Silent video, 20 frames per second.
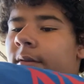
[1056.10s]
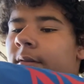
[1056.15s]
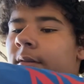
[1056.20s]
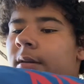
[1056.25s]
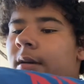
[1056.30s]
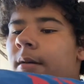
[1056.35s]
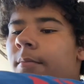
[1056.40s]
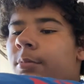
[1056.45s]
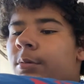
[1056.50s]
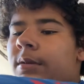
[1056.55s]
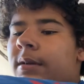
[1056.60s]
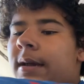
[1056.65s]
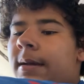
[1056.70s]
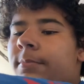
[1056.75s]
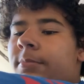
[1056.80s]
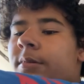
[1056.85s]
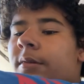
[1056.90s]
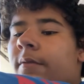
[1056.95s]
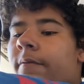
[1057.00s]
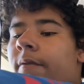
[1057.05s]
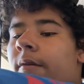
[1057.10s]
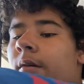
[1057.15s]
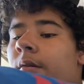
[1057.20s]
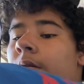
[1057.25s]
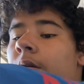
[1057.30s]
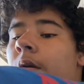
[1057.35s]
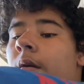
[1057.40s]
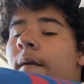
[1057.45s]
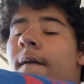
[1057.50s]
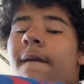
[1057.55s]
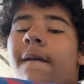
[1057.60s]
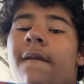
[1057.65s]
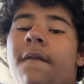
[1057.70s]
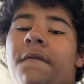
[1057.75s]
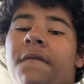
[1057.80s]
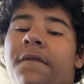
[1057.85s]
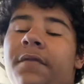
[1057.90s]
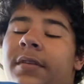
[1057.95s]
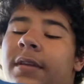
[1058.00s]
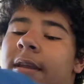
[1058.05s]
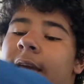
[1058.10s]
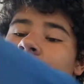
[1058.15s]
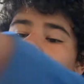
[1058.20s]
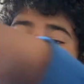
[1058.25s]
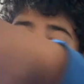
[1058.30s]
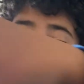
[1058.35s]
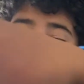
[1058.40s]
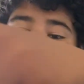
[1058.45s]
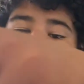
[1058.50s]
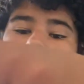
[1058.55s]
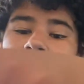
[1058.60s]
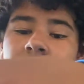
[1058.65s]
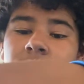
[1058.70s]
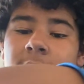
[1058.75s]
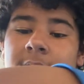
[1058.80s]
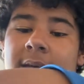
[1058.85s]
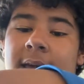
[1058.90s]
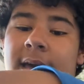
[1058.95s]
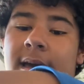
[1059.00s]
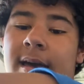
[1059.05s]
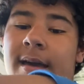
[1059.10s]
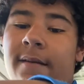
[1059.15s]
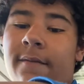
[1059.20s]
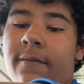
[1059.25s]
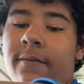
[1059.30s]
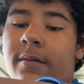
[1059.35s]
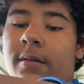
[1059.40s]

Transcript: couple types of finesse jigs. We have